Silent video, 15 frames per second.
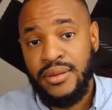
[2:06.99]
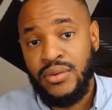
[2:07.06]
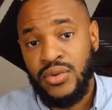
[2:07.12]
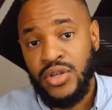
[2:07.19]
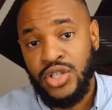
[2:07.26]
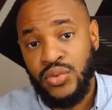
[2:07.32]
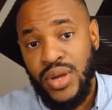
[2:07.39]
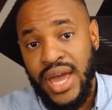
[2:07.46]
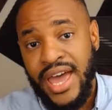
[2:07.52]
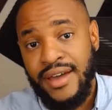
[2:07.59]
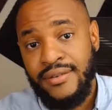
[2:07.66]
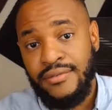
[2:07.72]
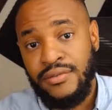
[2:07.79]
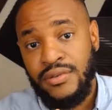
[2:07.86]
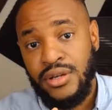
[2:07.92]
Because we
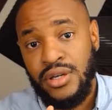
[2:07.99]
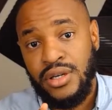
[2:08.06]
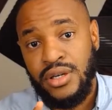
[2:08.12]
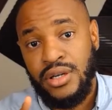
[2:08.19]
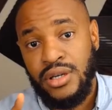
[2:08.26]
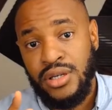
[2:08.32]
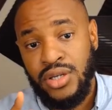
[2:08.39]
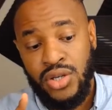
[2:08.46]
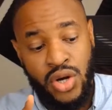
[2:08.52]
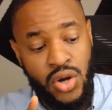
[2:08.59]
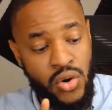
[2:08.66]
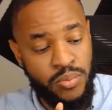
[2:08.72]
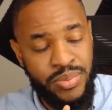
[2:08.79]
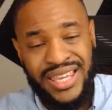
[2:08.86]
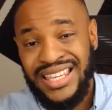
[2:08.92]
have,
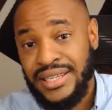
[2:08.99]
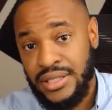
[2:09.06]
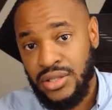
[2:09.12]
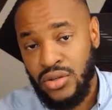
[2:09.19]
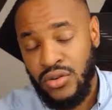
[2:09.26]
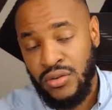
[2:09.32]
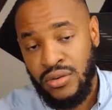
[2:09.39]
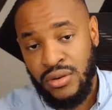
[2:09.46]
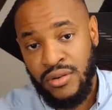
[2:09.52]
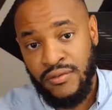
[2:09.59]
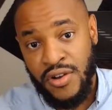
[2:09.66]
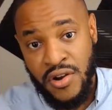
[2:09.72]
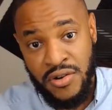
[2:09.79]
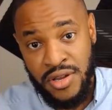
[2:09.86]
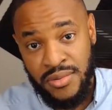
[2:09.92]
peas are a
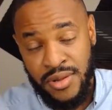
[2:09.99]
very